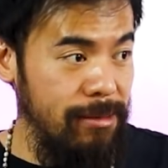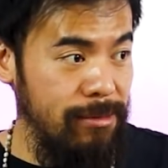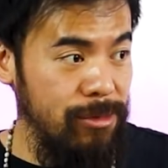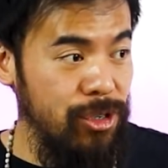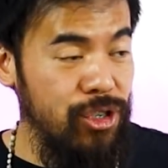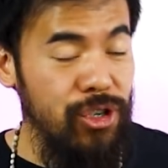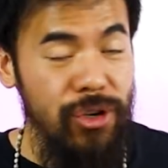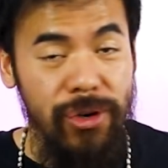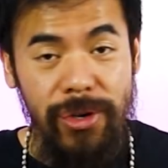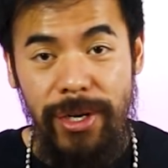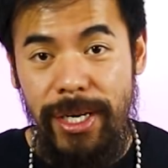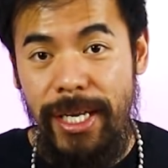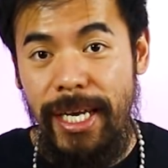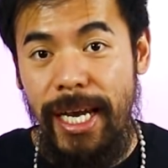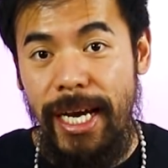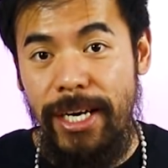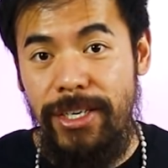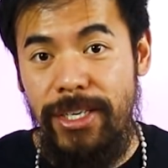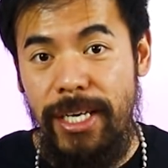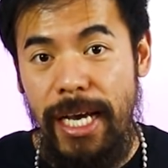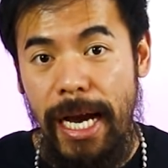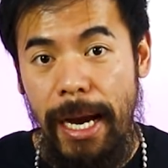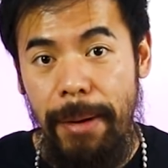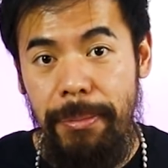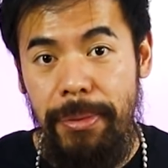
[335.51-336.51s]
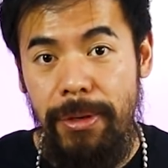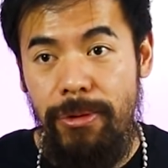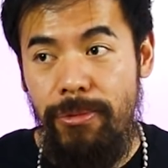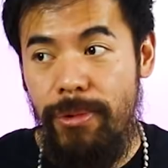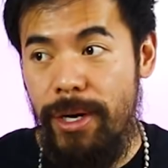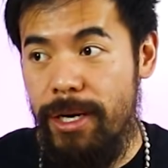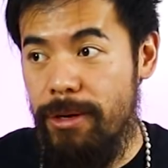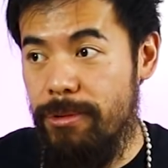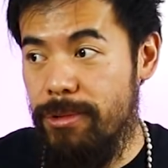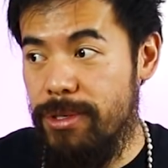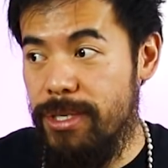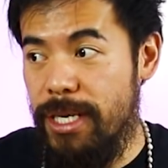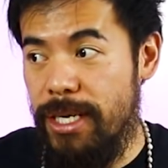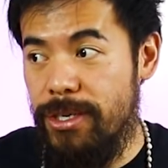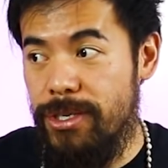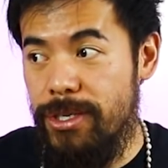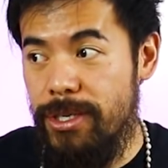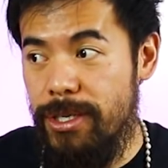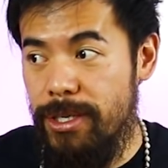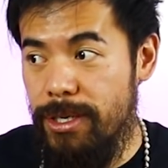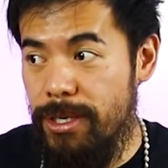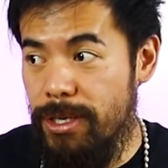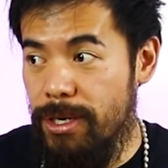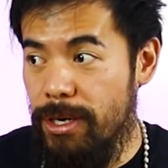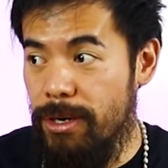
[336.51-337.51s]
journey actually happened when it was
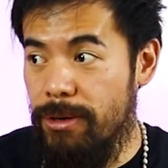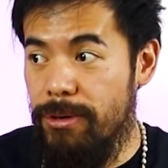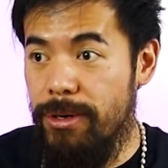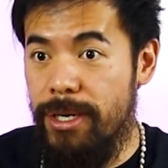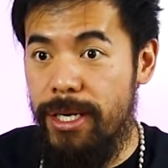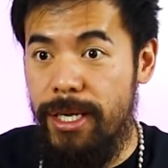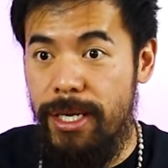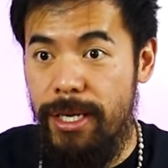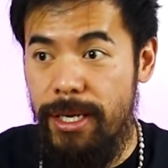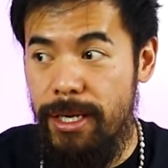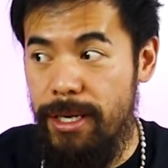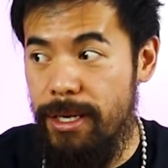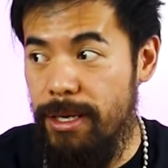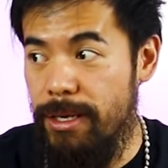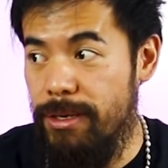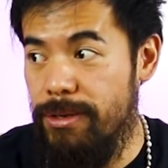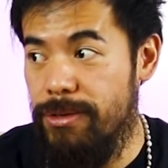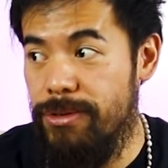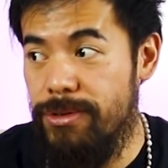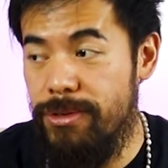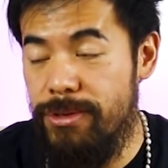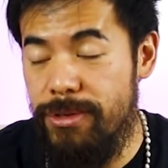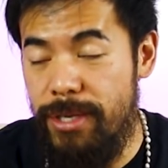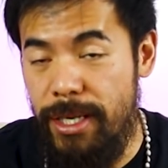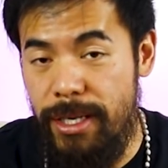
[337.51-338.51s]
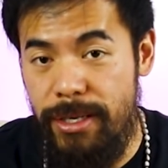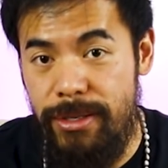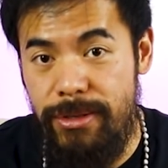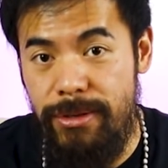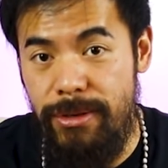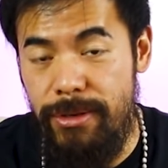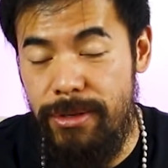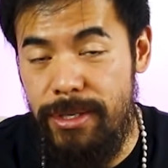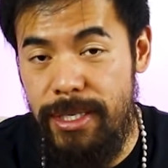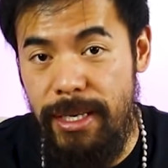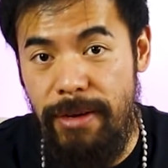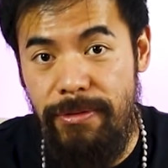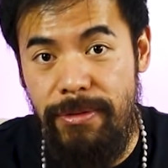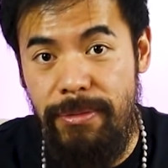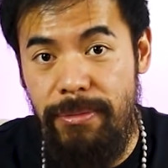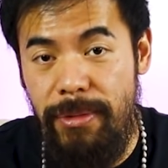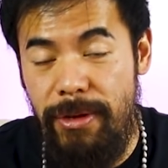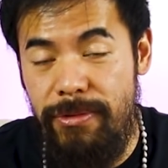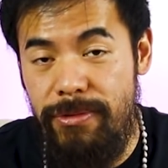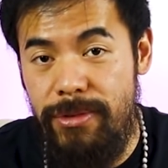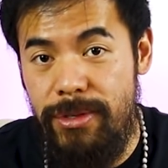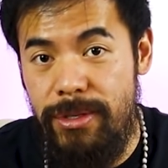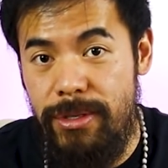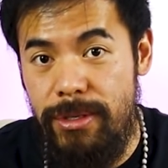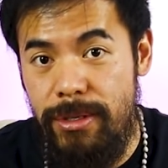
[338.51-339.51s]
actually only six or seven
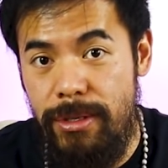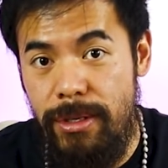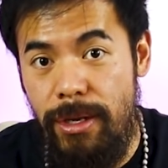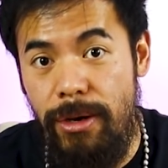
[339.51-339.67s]
months.